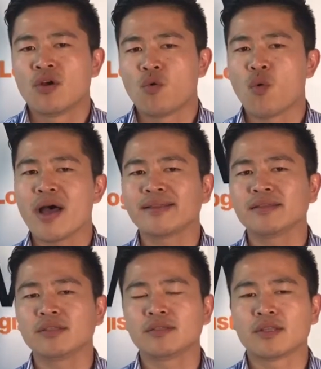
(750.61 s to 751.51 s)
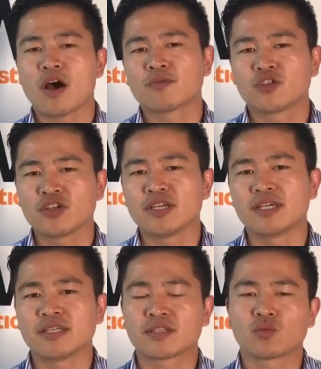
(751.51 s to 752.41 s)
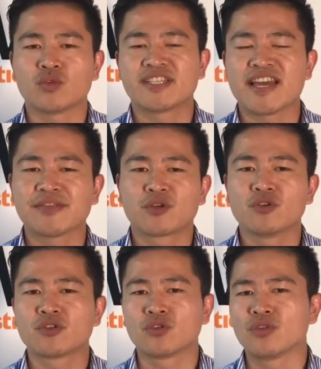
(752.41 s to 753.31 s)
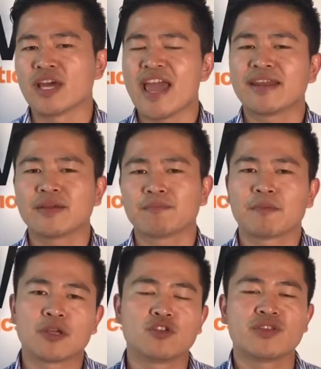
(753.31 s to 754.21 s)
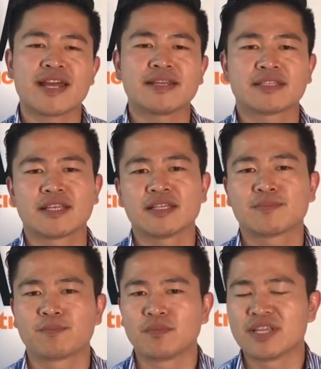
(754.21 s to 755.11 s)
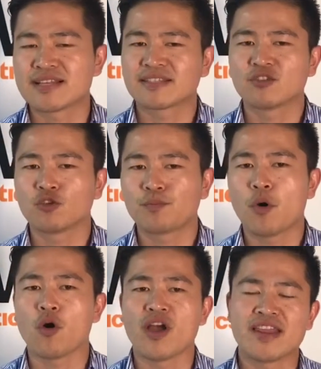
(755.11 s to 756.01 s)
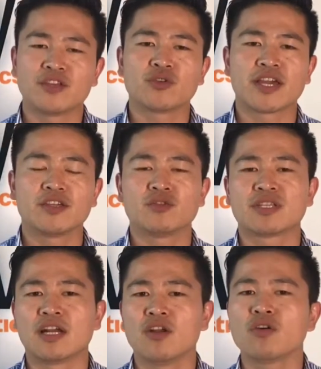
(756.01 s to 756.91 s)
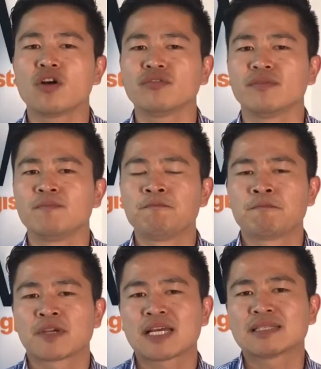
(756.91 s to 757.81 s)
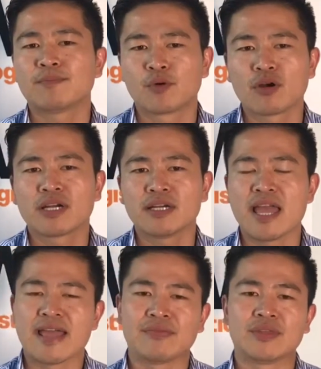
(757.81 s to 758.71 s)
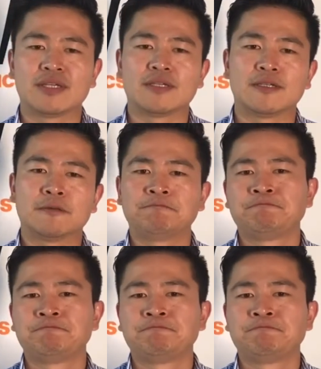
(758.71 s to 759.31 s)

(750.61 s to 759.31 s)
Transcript: One option is we send the goods to any United States destination port, and you can use a local custom broker and a